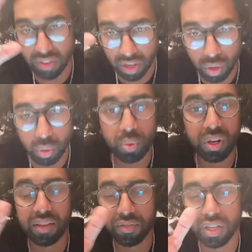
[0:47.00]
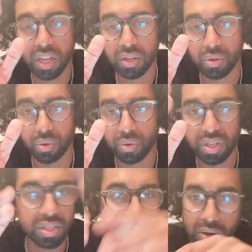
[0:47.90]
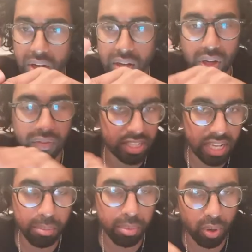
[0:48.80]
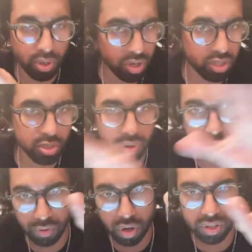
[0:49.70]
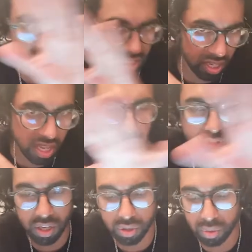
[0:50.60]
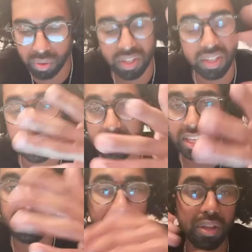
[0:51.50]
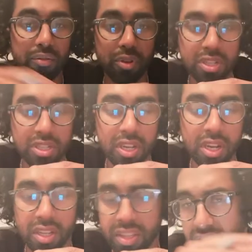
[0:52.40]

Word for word: have a whole life cycle. Just how like you have a tadpole, that grows into a frog, there's a life cycle. Same thing for a star.